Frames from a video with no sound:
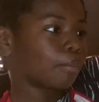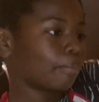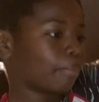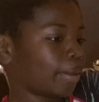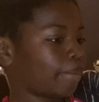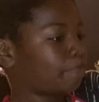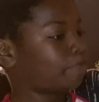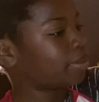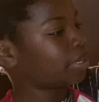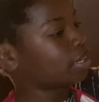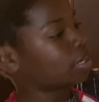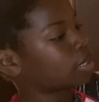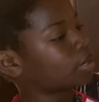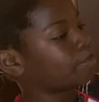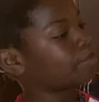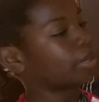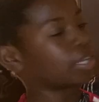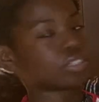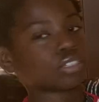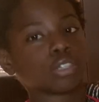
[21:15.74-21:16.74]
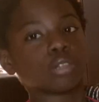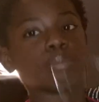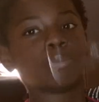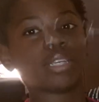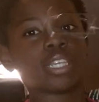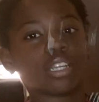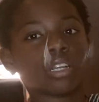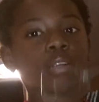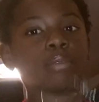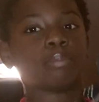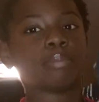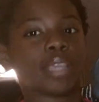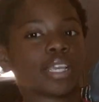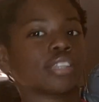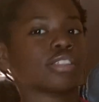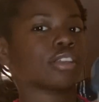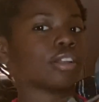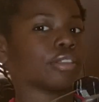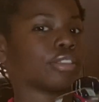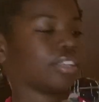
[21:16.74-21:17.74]
my buzzer beater
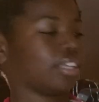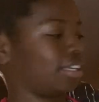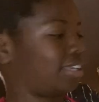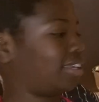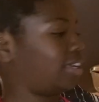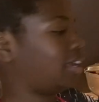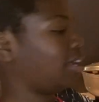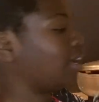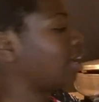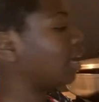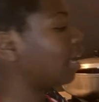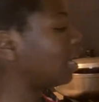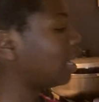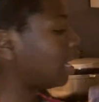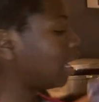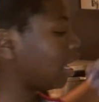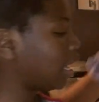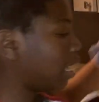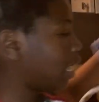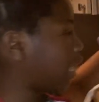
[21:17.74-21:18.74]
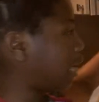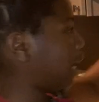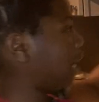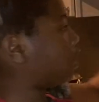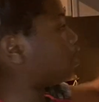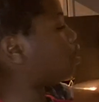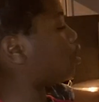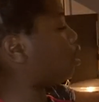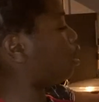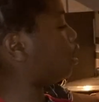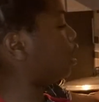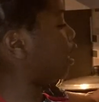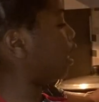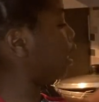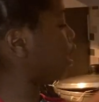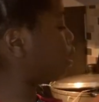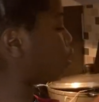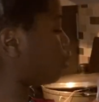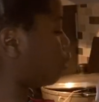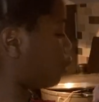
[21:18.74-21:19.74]
mixer thingy, and turning
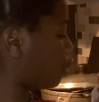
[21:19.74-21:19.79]
it to the